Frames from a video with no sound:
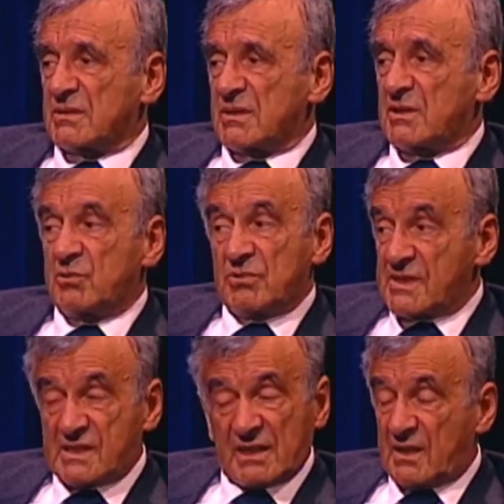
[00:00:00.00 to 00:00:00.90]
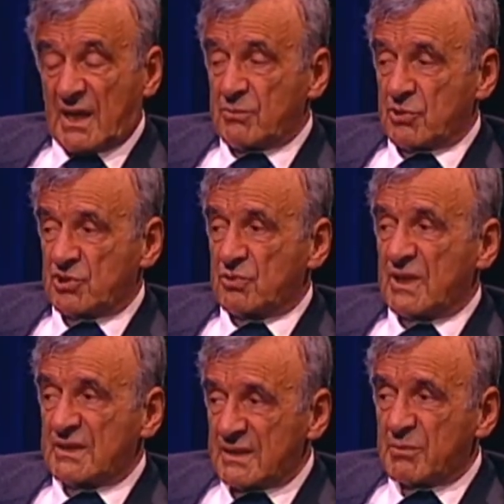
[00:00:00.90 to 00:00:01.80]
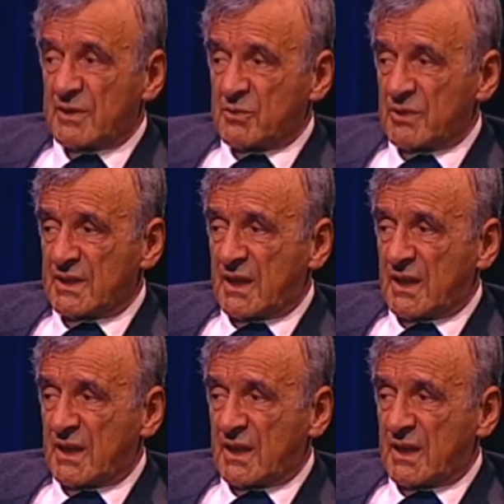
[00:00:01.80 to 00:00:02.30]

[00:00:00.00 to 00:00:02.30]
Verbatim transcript: And to this day, I'm not sure I did, by the way.